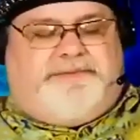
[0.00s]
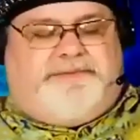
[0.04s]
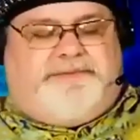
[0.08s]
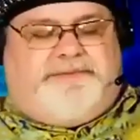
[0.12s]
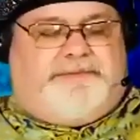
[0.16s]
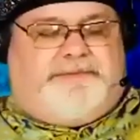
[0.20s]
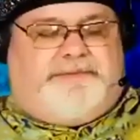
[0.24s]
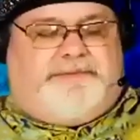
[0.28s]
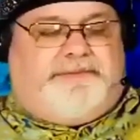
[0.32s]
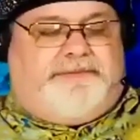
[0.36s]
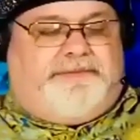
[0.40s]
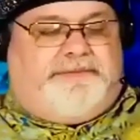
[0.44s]

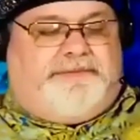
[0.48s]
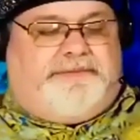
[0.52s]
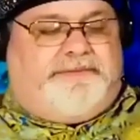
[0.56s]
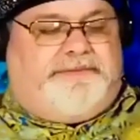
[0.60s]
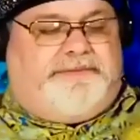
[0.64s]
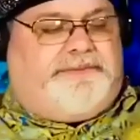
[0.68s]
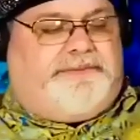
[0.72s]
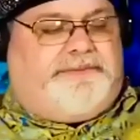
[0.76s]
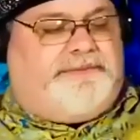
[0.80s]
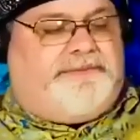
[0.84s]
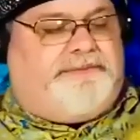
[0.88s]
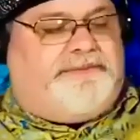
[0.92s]

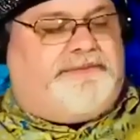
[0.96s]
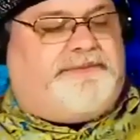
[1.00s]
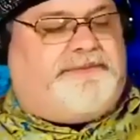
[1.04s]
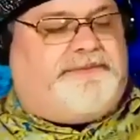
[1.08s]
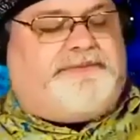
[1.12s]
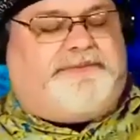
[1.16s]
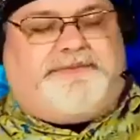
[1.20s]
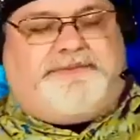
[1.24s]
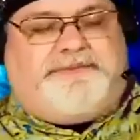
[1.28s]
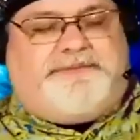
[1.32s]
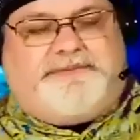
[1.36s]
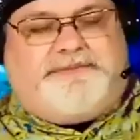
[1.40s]

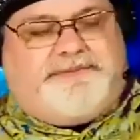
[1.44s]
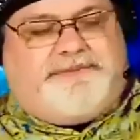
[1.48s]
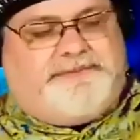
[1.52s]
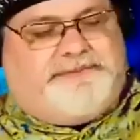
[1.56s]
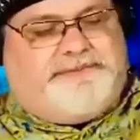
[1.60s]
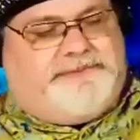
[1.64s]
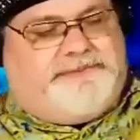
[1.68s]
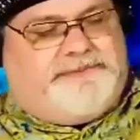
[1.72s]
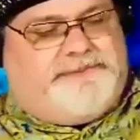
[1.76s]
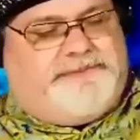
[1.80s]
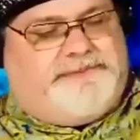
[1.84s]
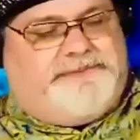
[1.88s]

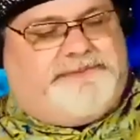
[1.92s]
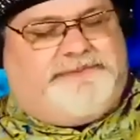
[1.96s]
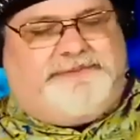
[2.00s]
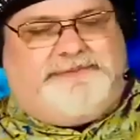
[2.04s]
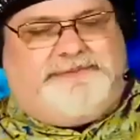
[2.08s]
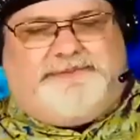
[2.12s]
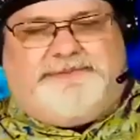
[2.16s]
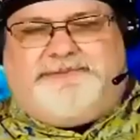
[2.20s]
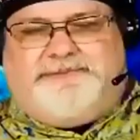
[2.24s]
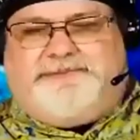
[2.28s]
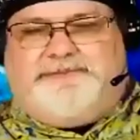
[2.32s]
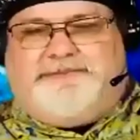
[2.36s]

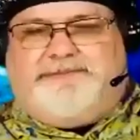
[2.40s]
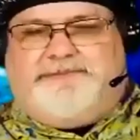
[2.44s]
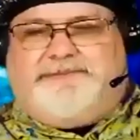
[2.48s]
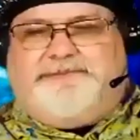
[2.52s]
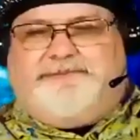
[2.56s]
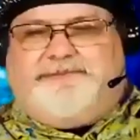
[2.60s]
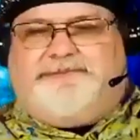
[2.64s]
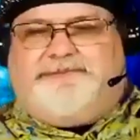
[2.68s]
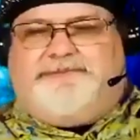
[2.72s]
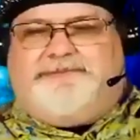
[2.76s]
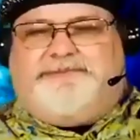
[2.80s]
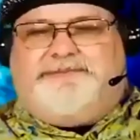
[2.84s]

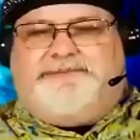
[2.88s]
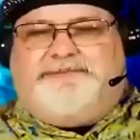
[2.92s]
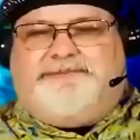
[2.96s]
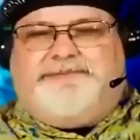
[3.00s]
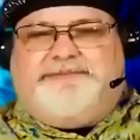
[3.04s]
(no one is talking)